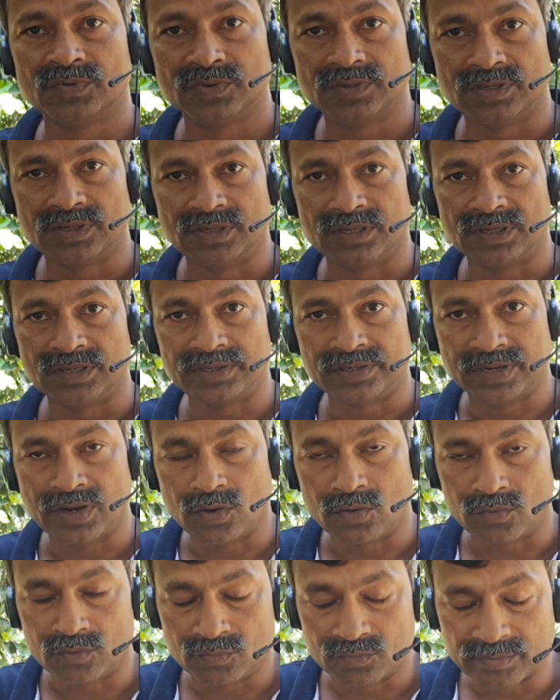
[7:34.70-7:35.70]

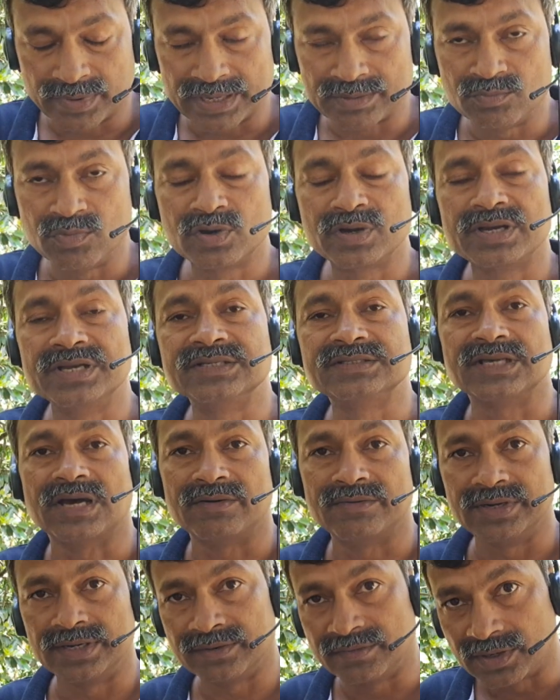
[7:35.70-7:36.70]
Now my book is
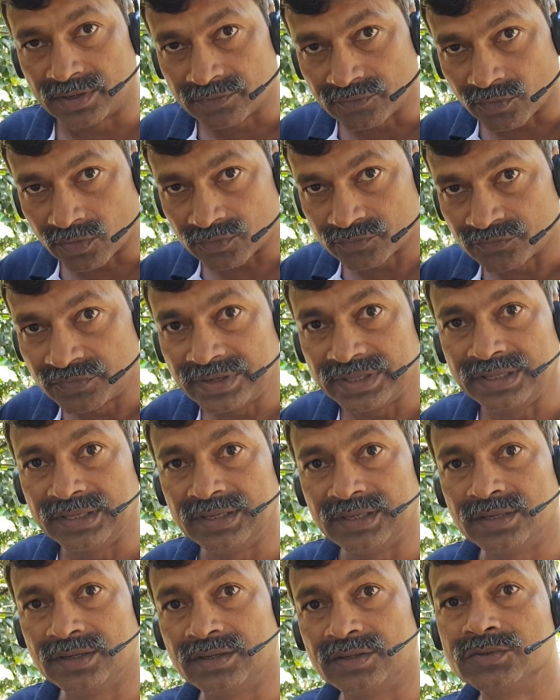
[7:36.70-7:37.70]
available for free
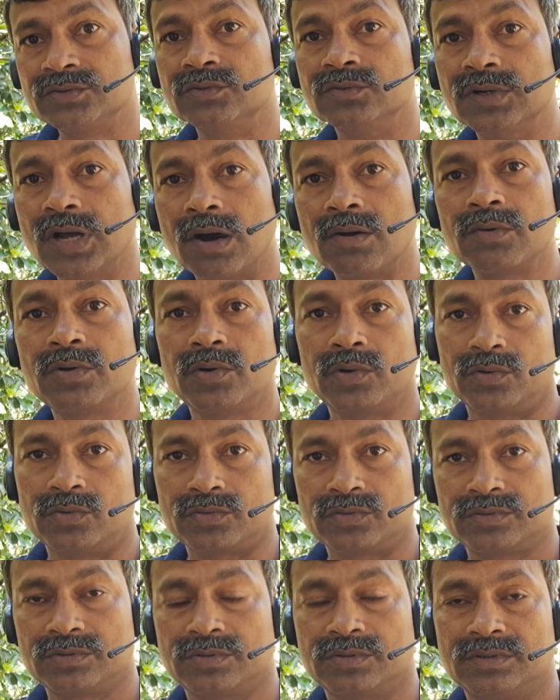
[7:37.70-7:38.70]
to download.
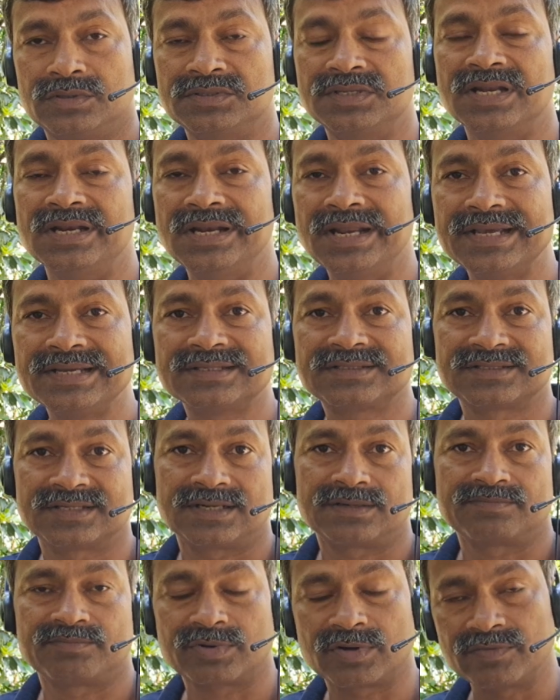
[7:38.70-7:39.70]
The links are
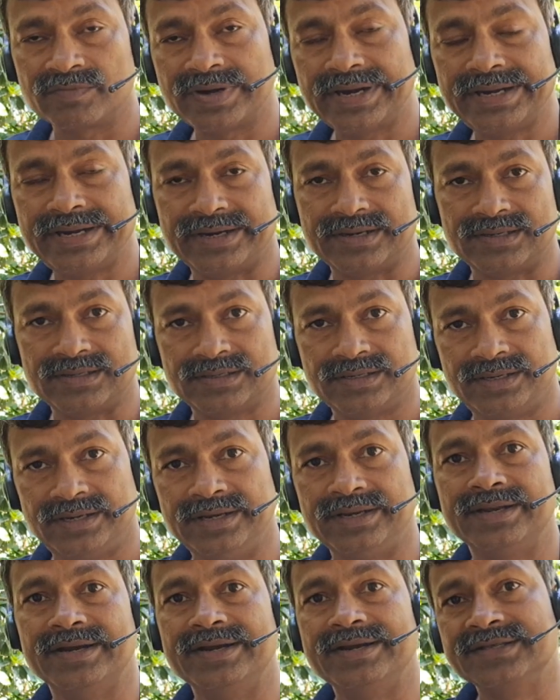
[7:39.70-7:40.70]
provided
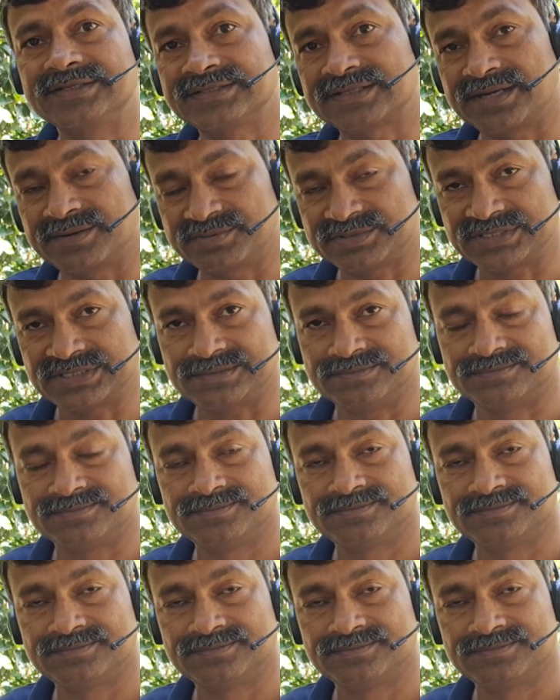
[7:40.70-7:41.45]
in the description.